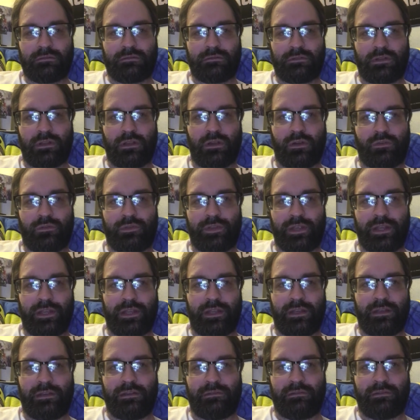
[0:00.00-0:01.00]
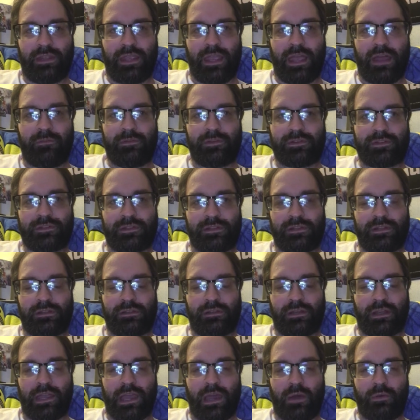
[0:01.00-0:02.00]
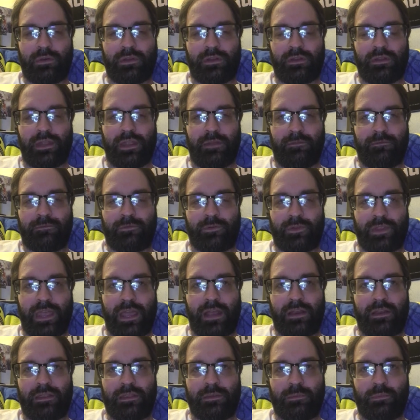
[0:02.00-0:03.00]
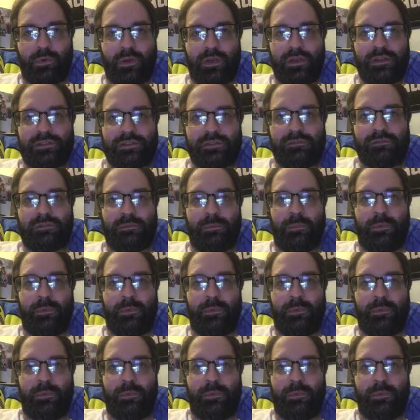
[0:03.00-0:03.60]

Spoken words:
They obviously accounted for that in the price of